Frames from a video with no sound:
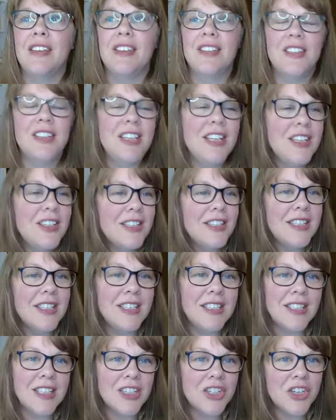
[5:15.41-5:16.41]
she just
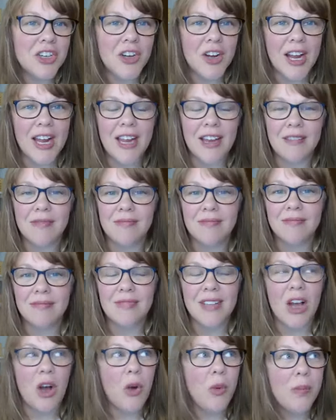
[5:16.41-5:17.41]
did such a great
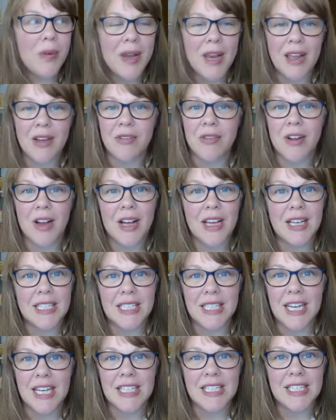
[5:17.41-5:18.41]
opening for
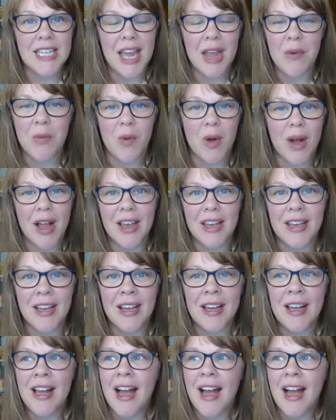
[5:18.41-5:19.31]
us on day one.